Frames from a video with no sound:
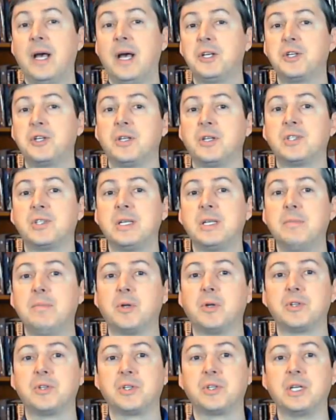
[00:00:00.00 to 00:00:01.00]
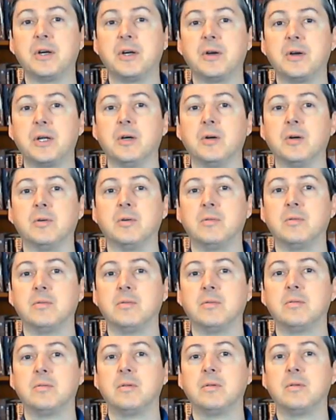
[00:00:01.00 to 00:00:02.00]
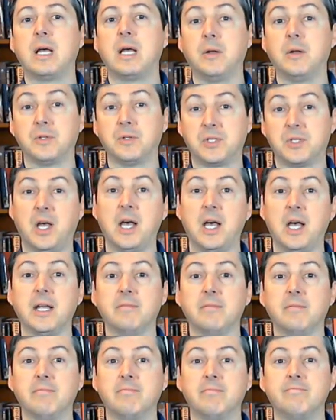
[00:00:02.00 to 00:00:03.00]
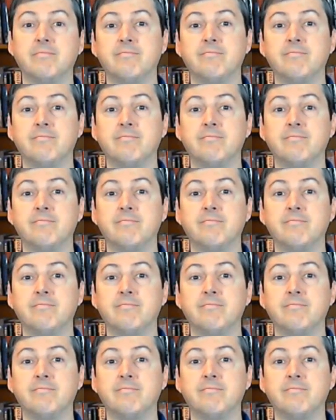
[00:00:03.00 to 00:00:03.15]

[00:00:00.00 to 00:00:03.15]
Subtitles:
Now imagine a similar scenario outside.